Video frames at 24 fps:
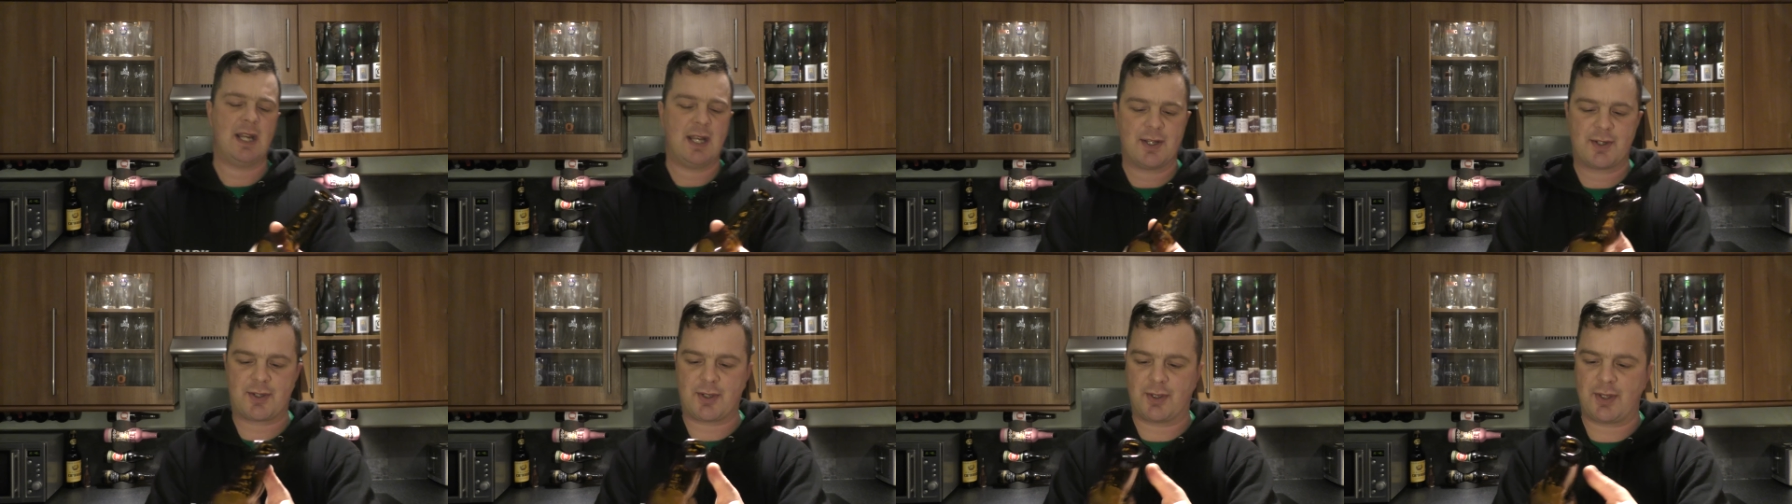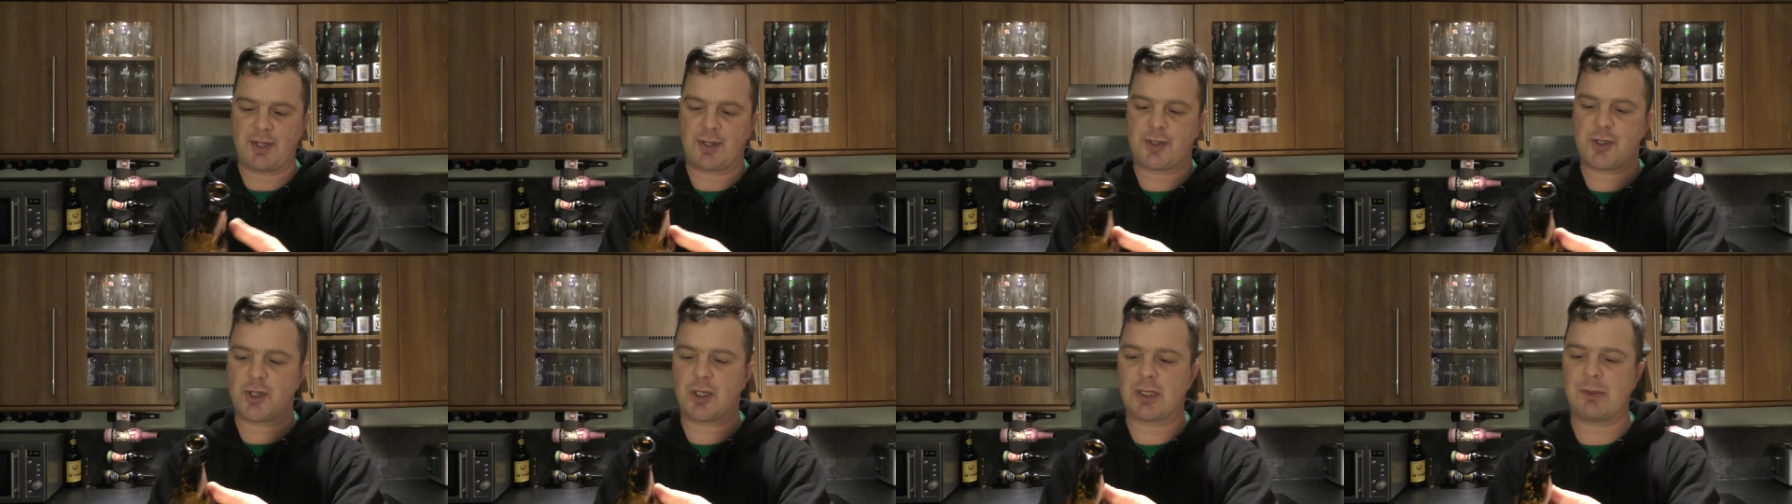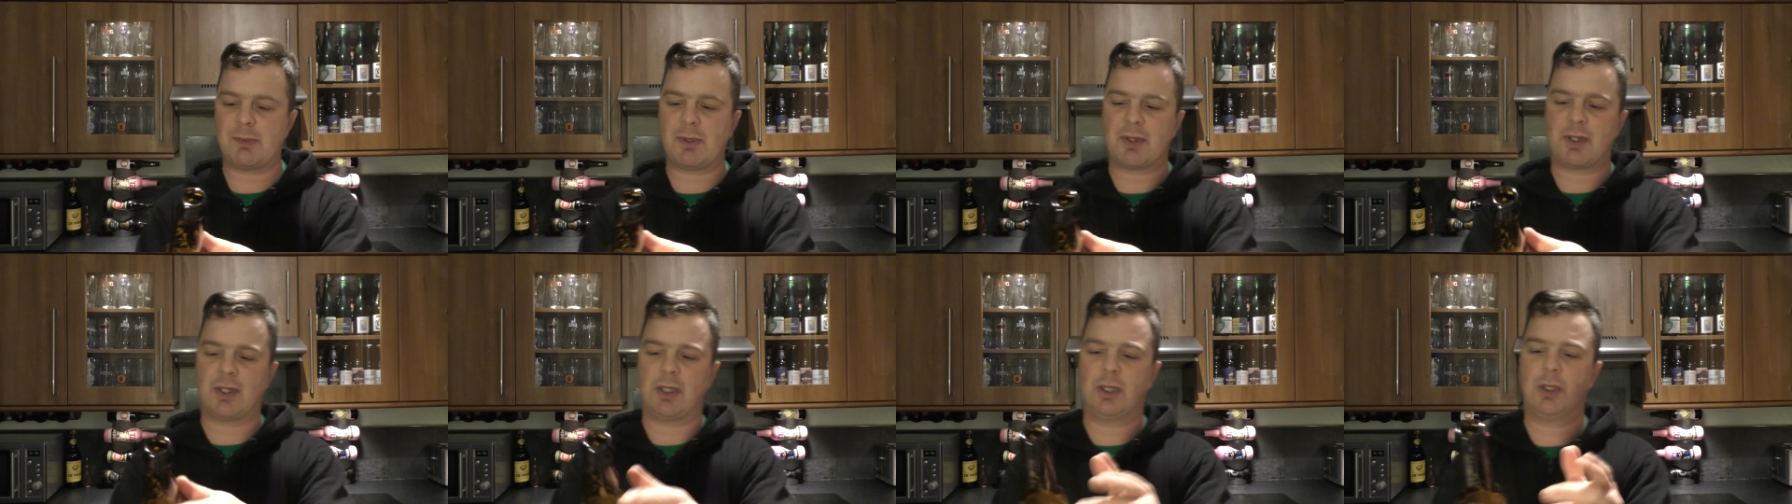So they're talking
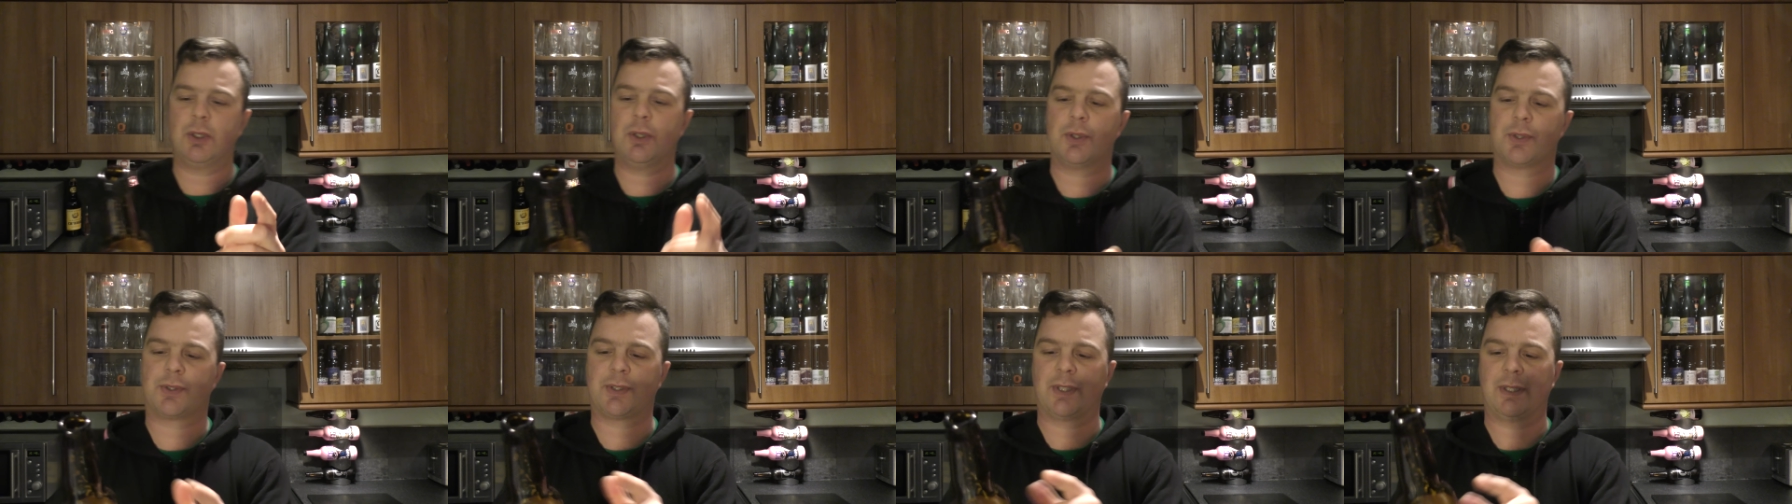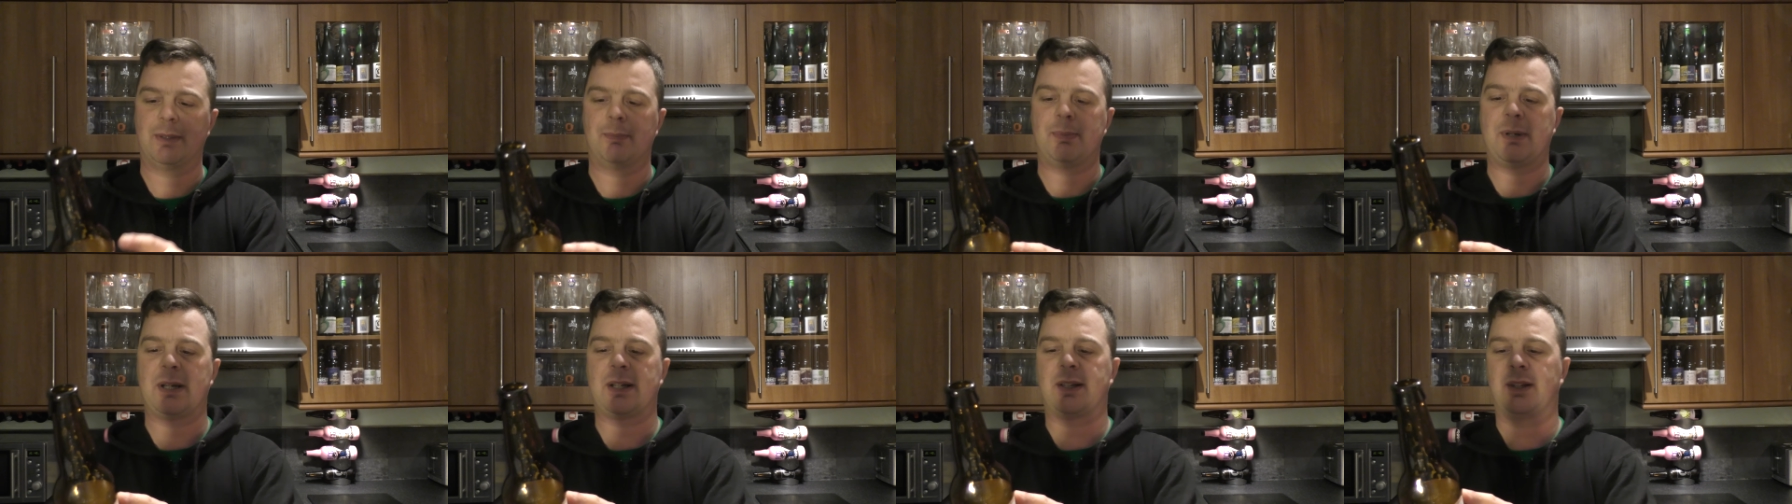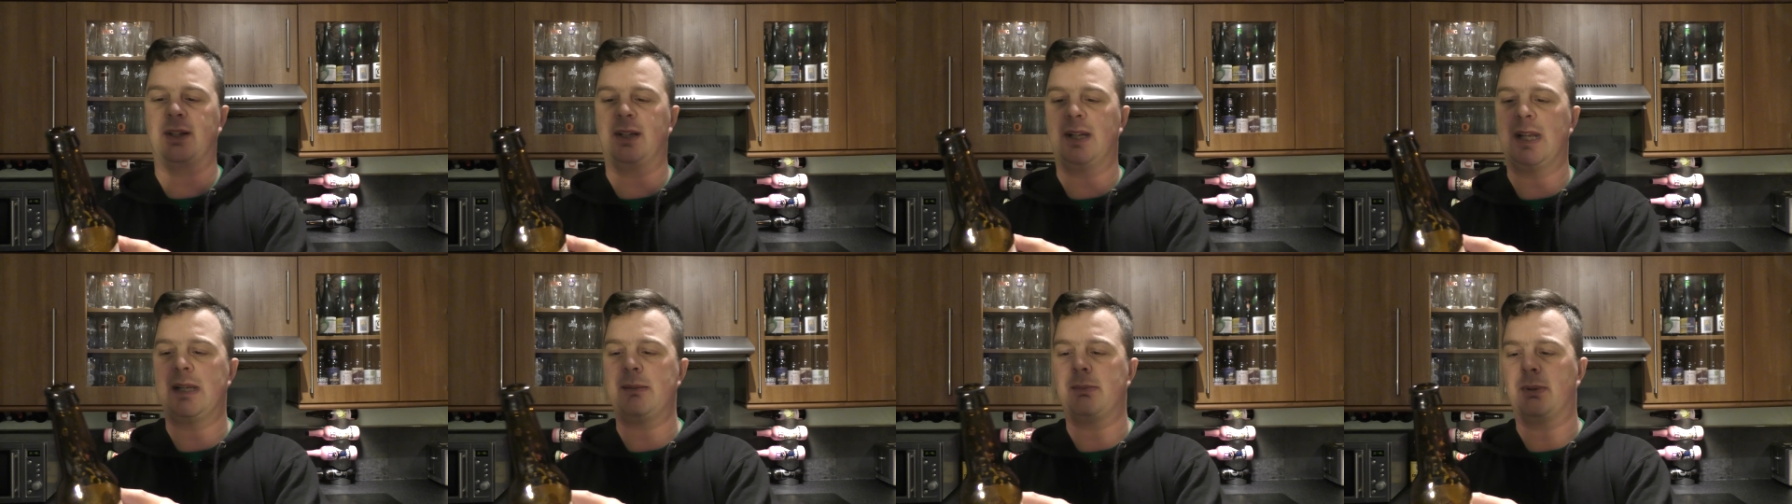about the laws on the back of the
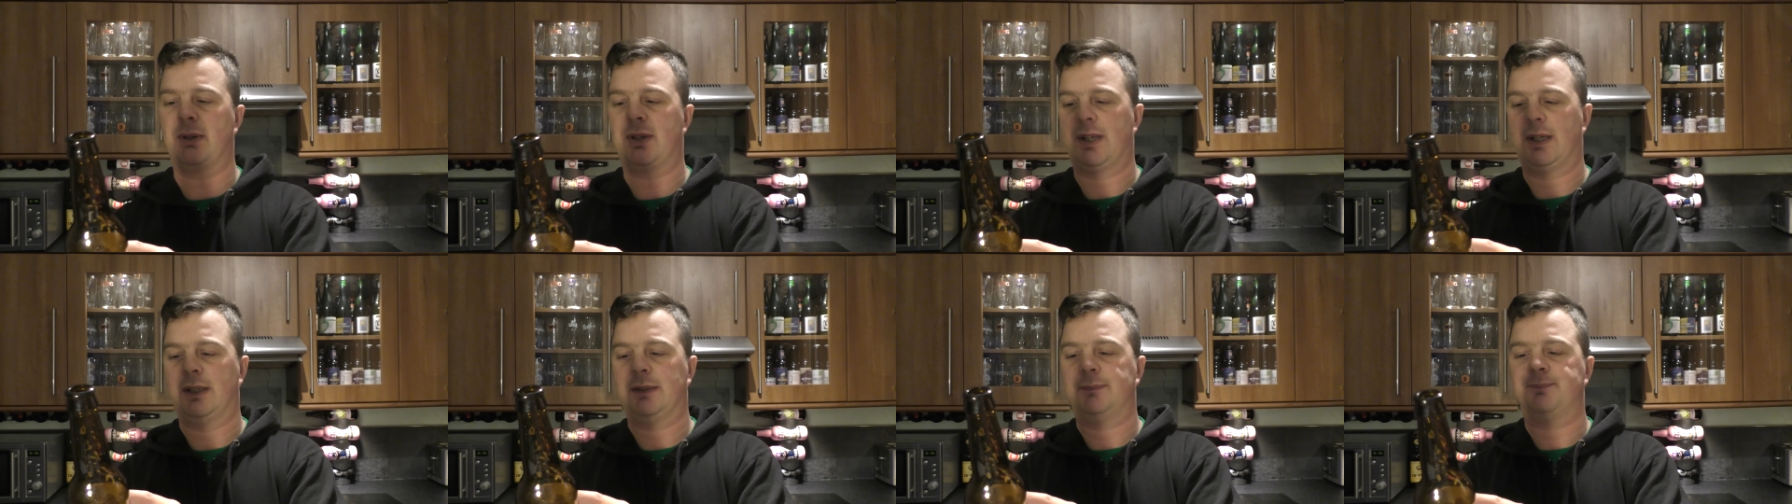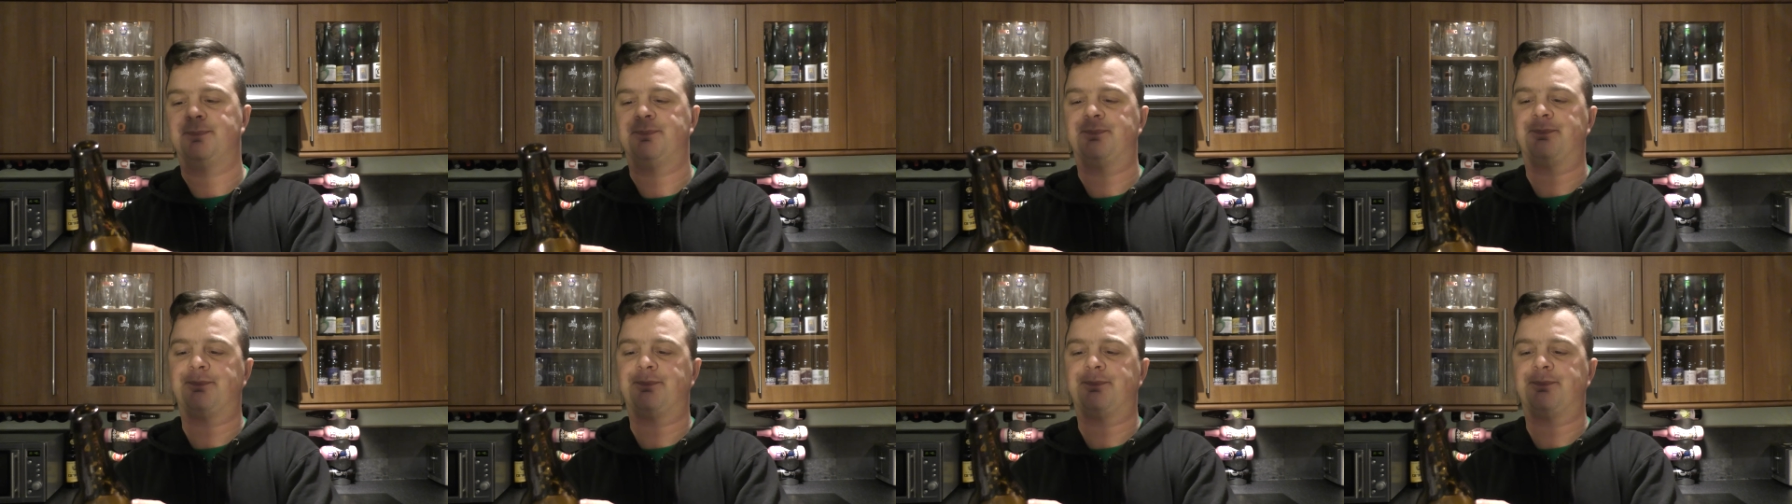label here.